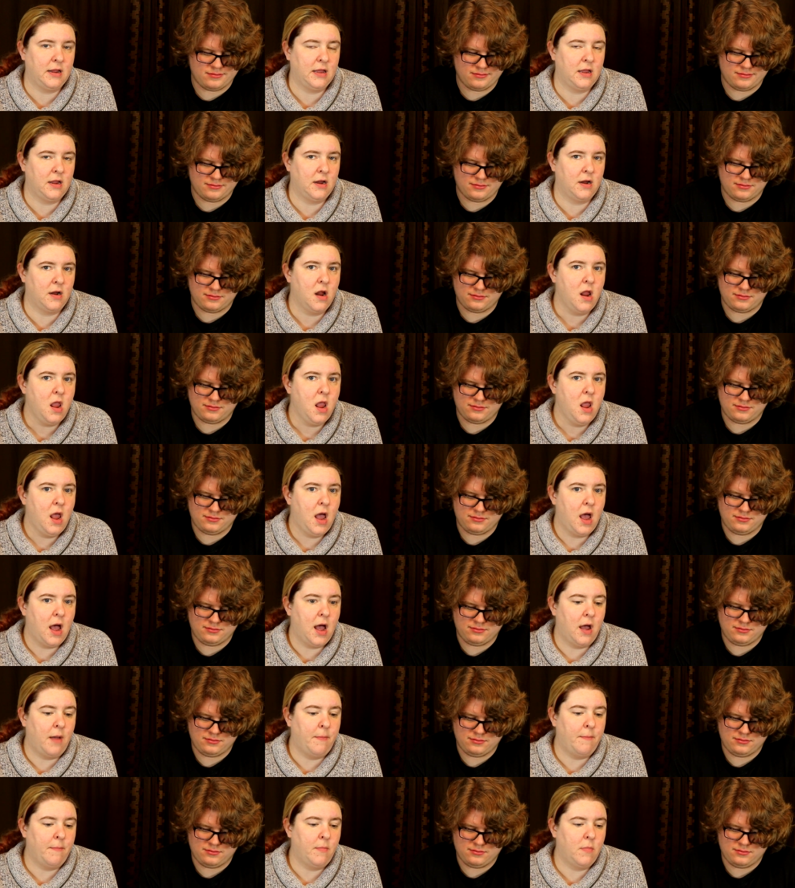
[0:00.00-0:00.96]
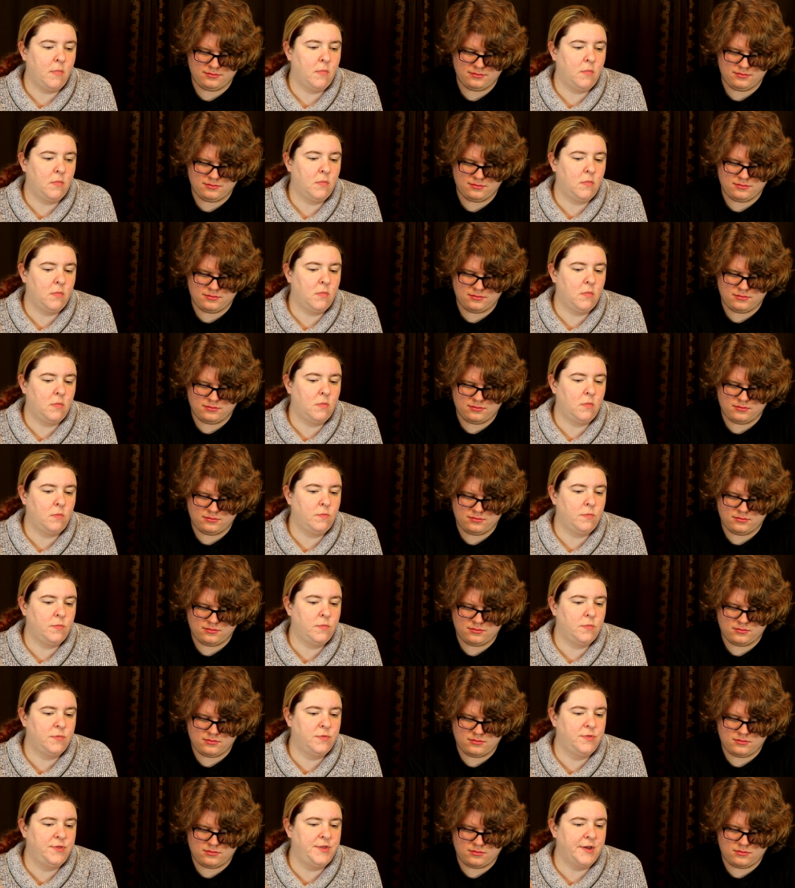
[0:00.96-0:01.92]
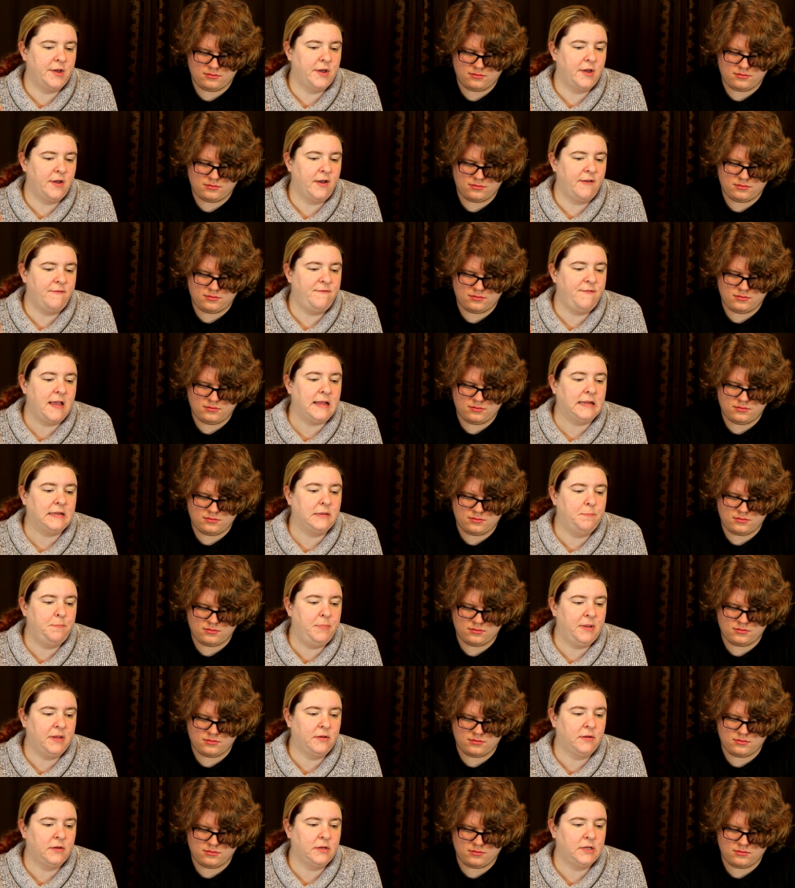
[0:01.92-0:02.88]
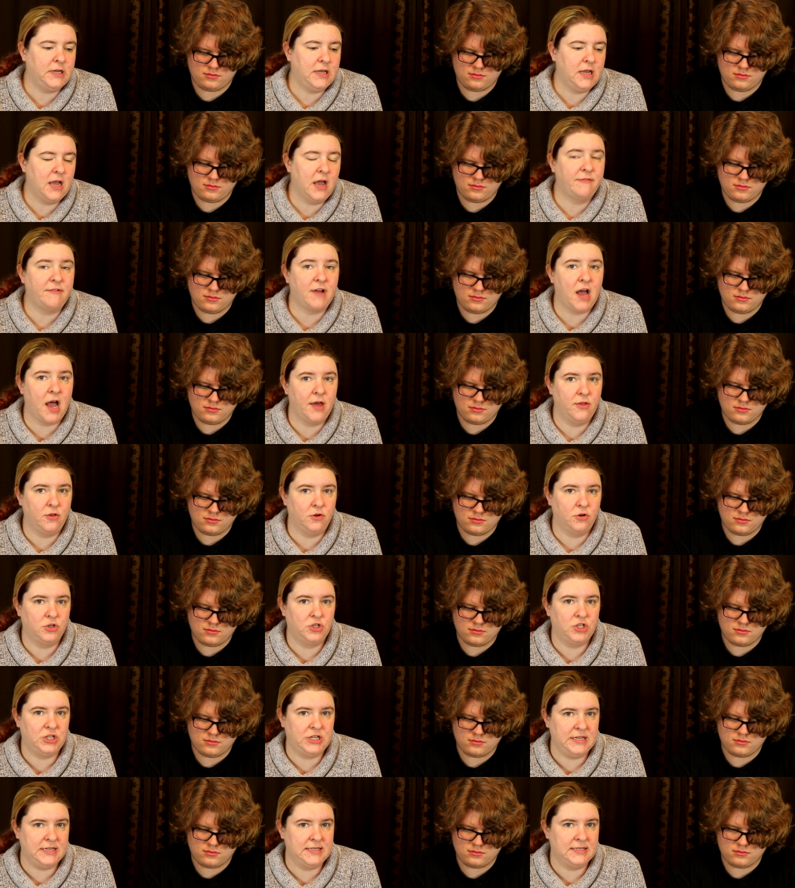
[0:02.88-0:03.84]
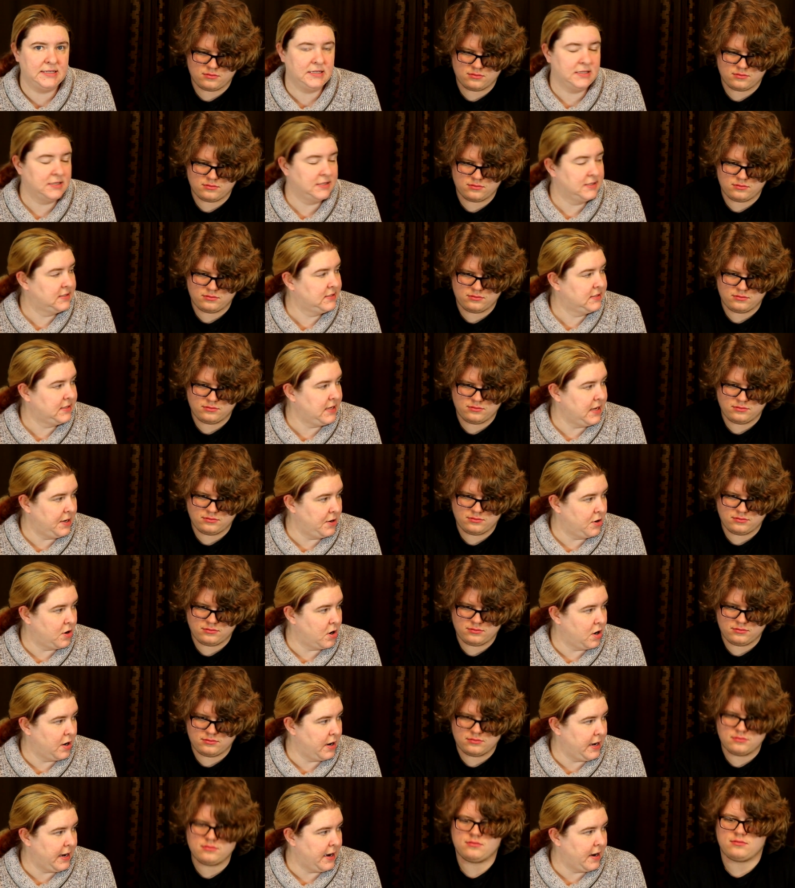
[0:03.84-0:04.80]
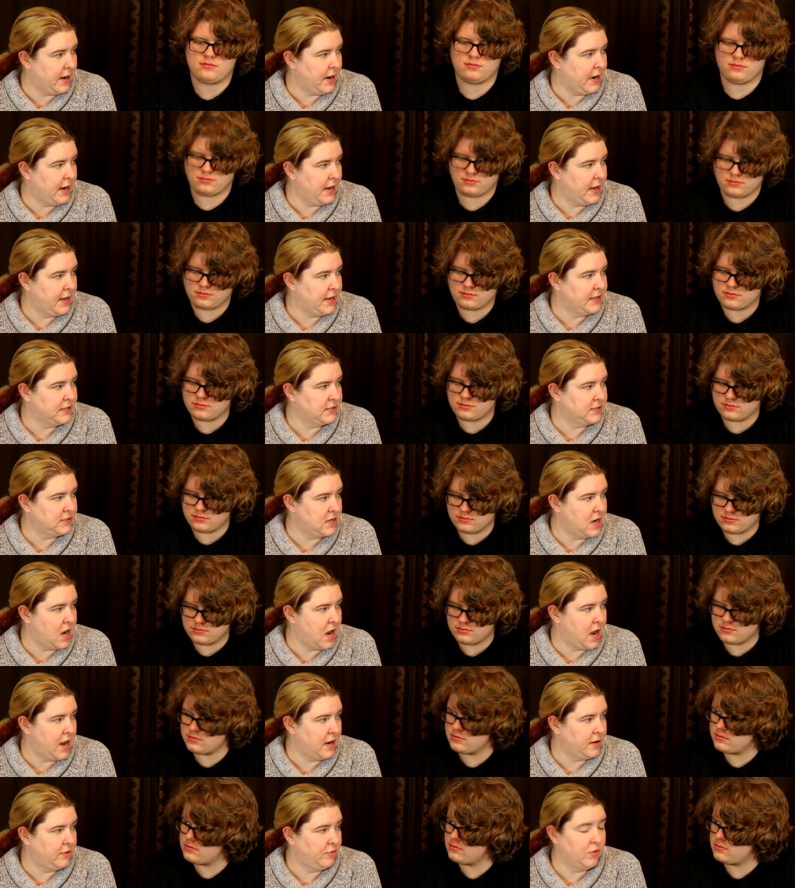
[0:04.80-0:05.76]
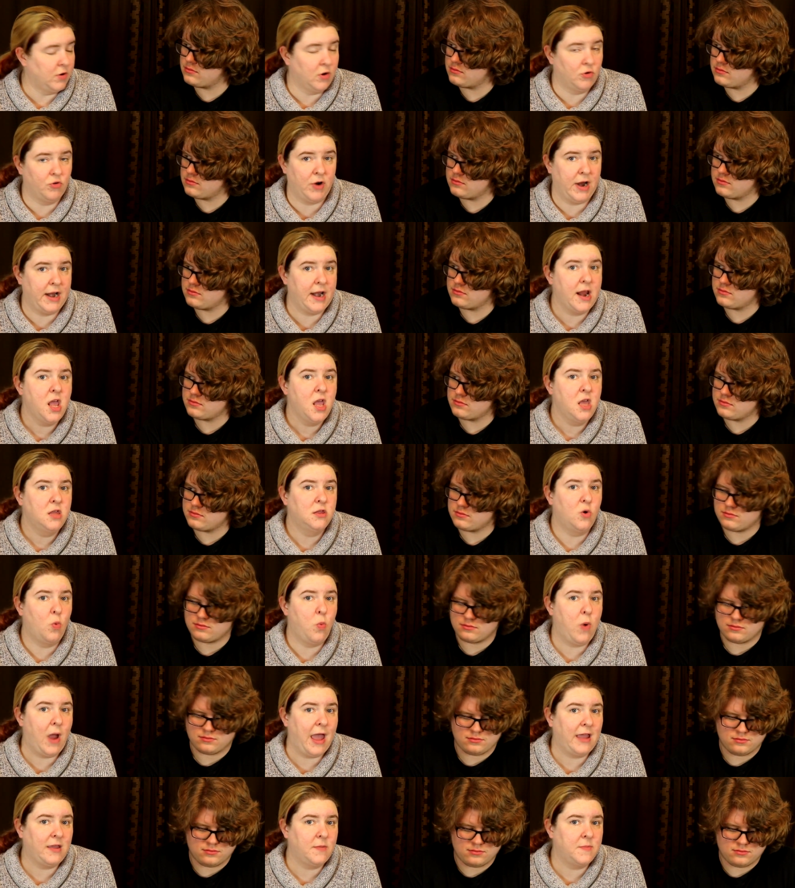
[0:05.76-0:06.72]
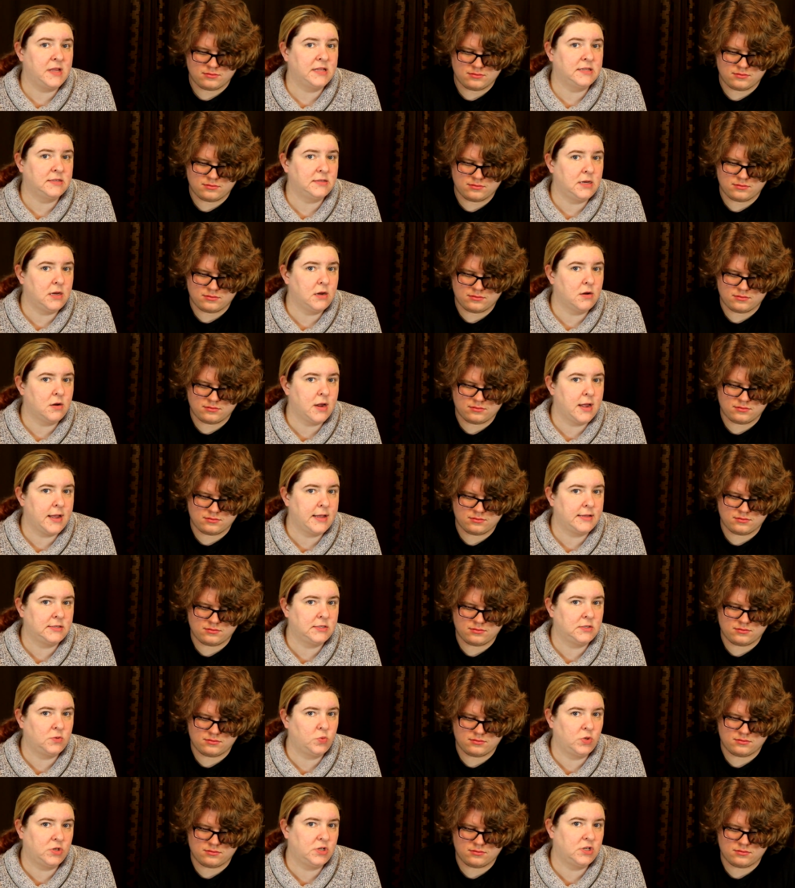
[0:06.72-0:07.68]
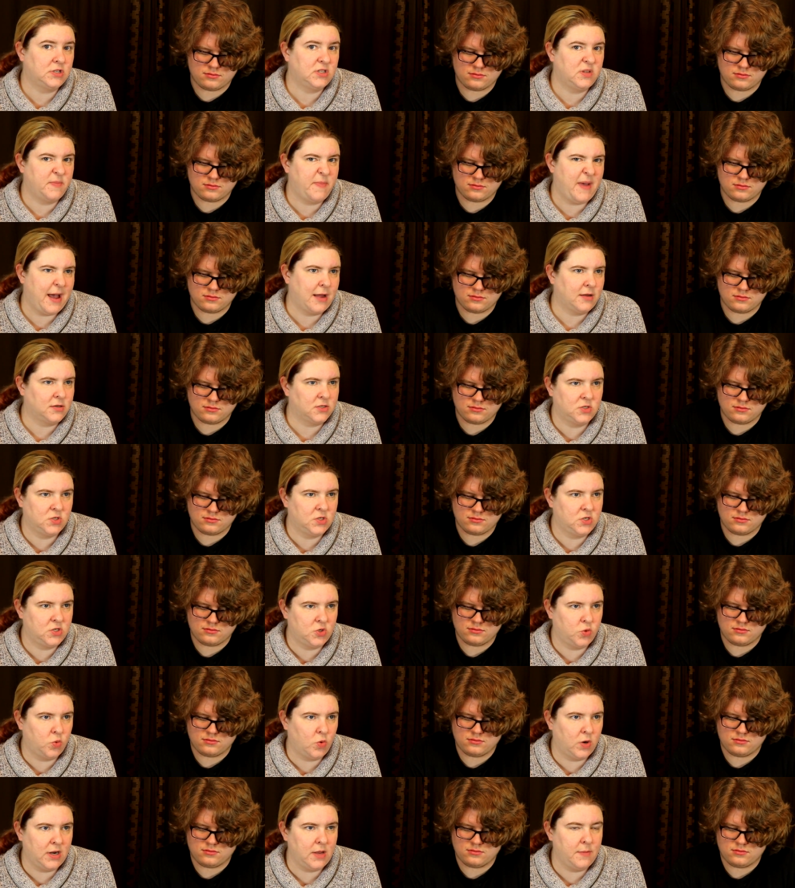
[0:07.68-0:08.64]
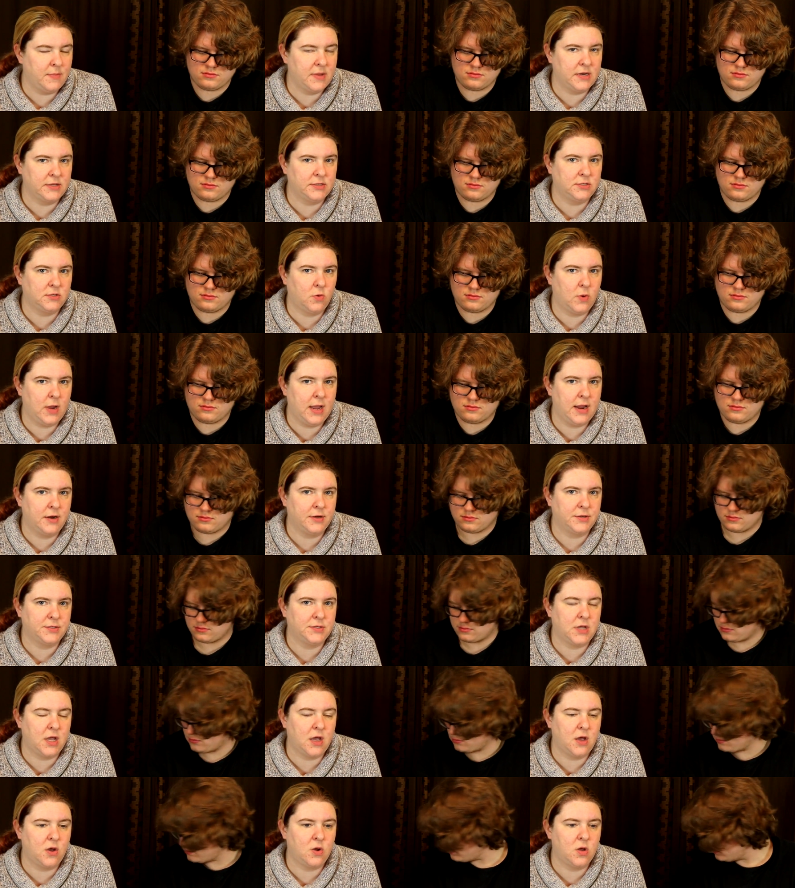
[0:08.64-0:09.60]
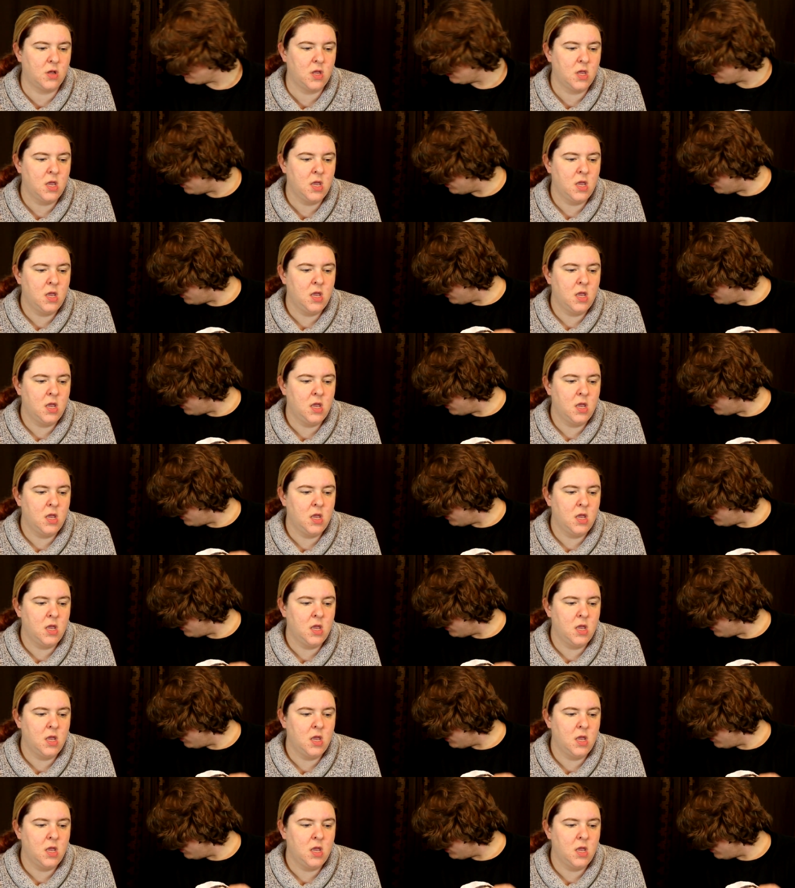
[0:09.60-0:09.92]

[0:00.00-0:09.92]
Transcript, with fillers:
Speaker 1: of here, the availability of other cheeses in our area is not real great. The Wegmans near us, which is about 20 minutes away or so,